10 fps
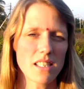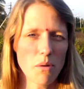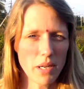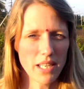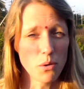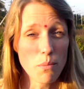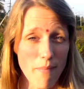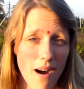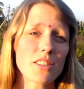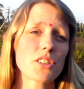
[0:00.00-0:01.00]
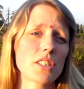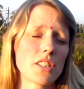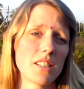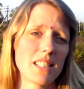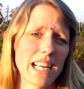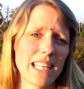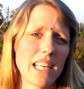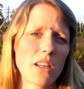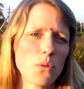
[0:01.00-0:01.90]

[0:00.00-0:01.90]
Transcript: somebody who masters the technique,